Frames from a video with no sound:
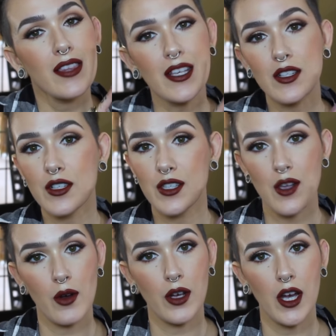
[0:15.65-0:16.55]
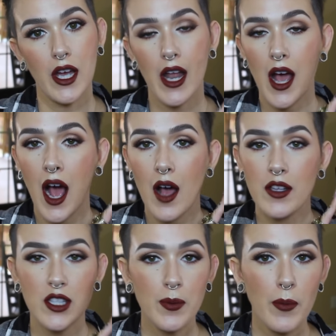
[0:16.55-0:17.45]
These are so good.
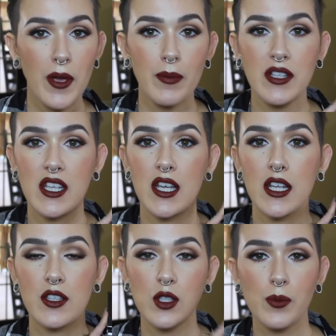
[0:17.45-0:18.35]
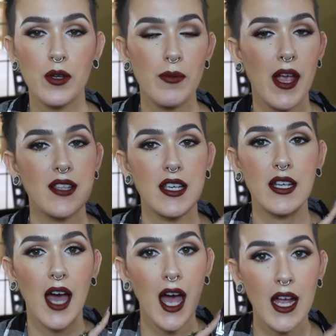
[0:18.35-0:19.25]
Super pigmented, super
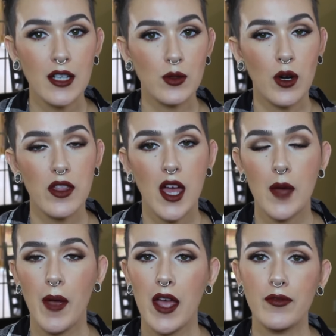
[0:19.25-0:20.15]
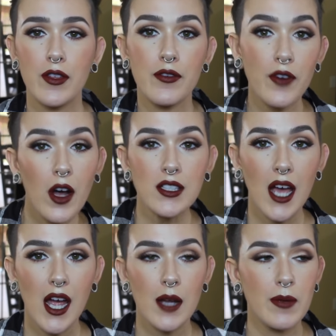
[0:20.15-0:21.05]
amazing. I adore them. And for the fall
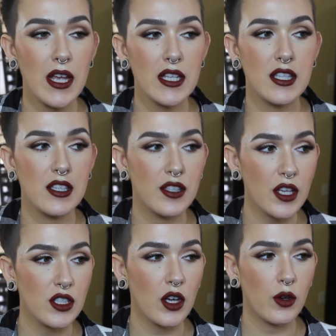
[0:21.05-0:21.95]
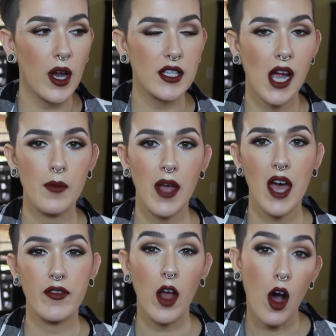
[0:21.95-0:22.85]
time, it's such a great time to
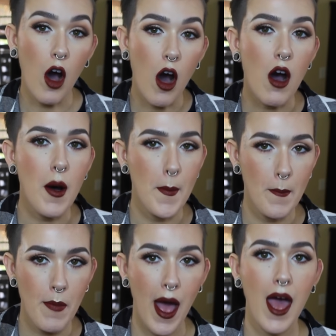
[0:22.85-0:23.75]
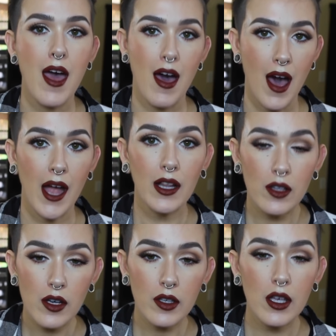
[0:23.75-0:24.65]
have an all matte eye
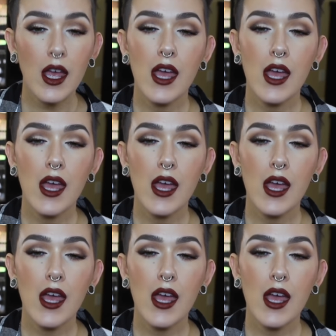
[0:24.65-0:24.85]
look.